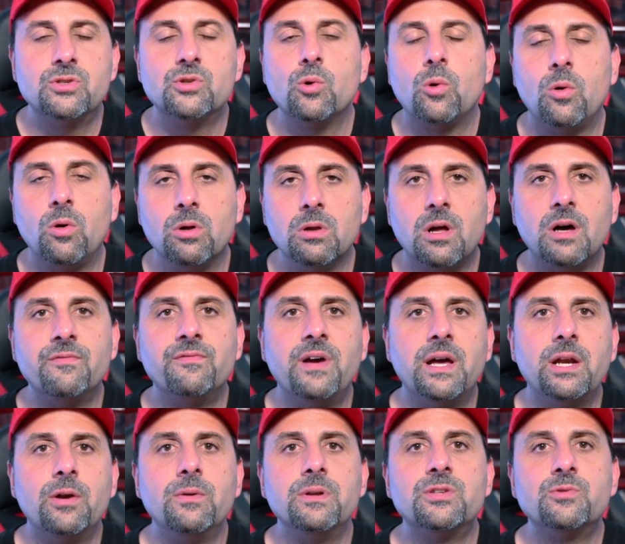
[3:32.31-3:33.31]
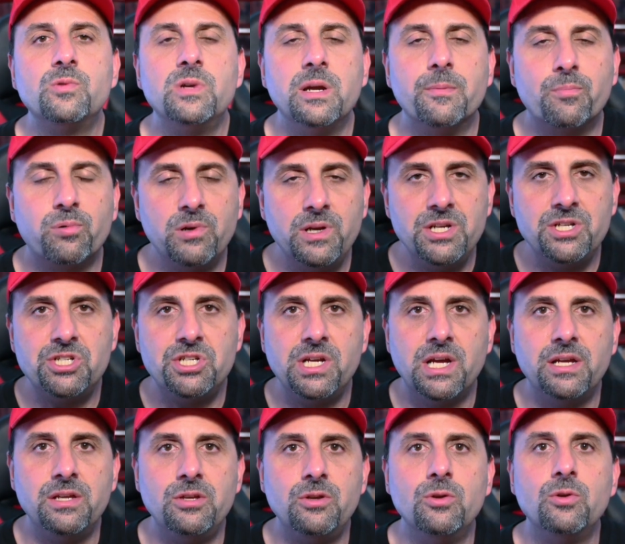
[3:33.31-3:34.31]
To all our veterans, we
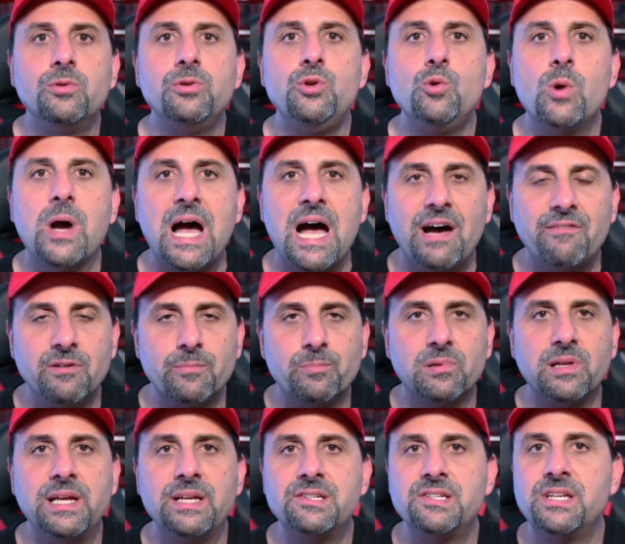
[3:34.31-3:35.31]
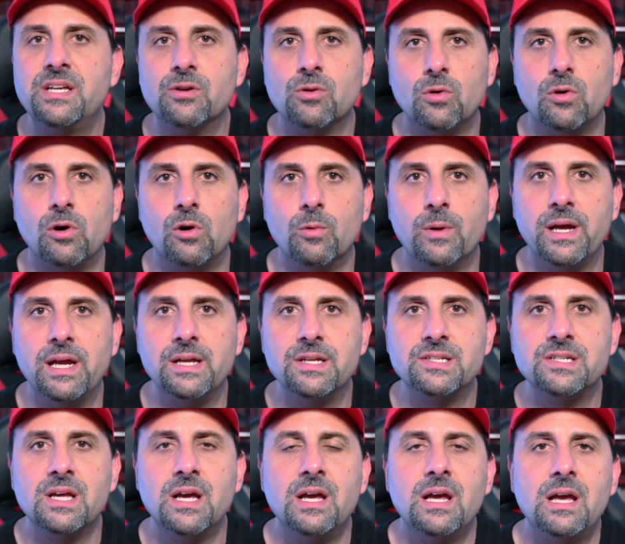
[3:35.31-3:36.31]
appreciate you. You have a place here
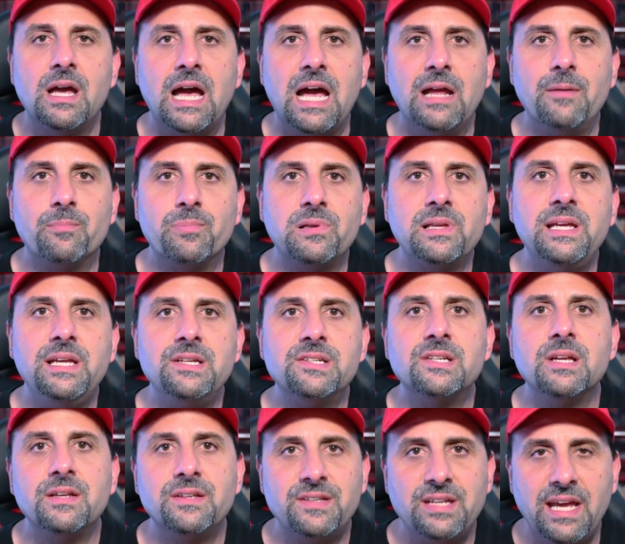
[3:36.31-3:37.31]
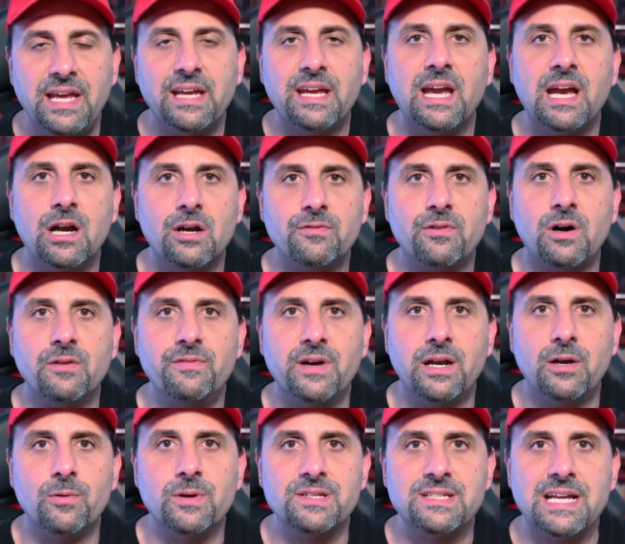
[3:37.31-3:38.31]
always. And please take care of our
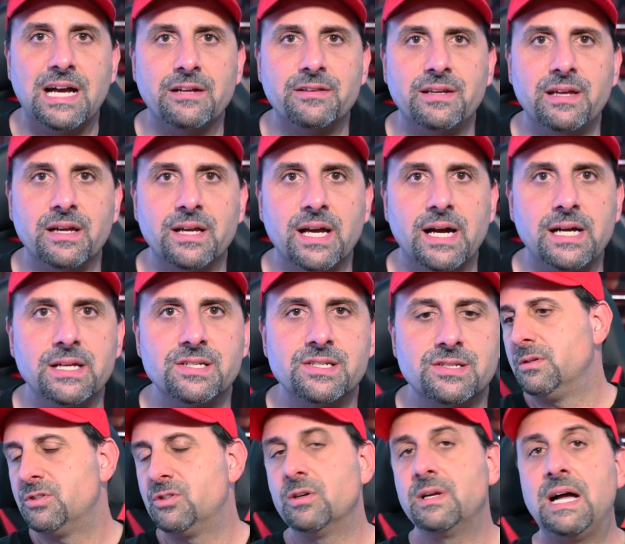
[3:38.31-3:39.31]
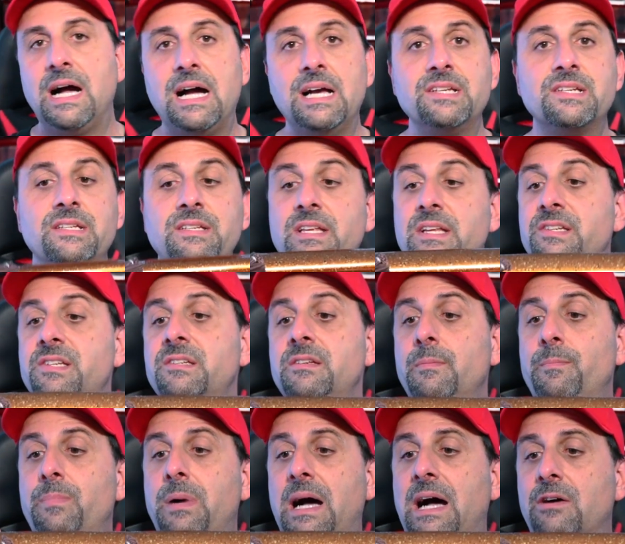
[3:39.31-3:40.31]
veterans out there, guys. So, guys, this is
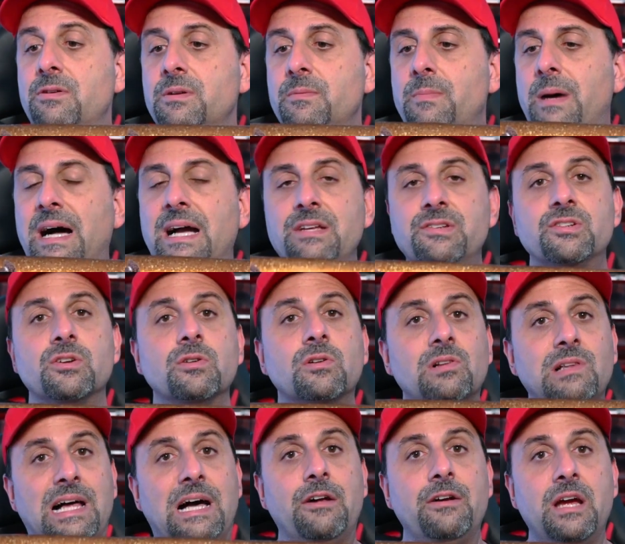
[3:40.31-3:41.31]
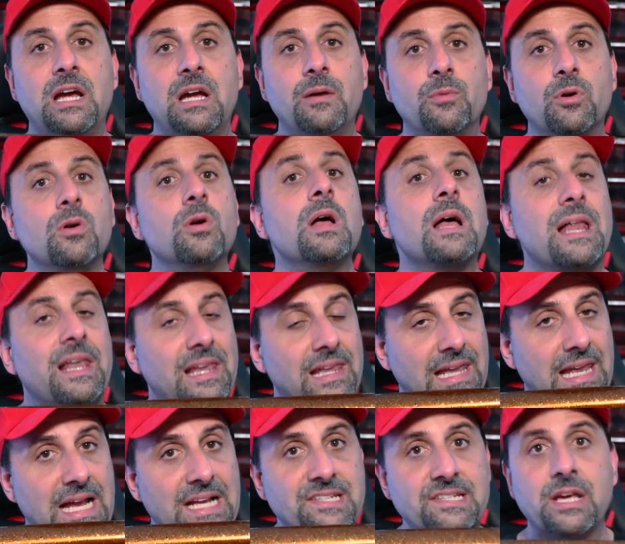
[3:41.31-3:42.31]
the Byzer Cloud Hammer.
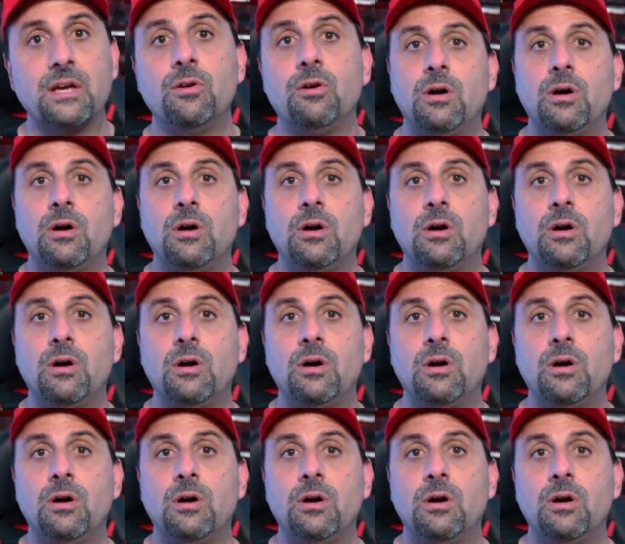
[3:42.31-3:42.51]
Let's get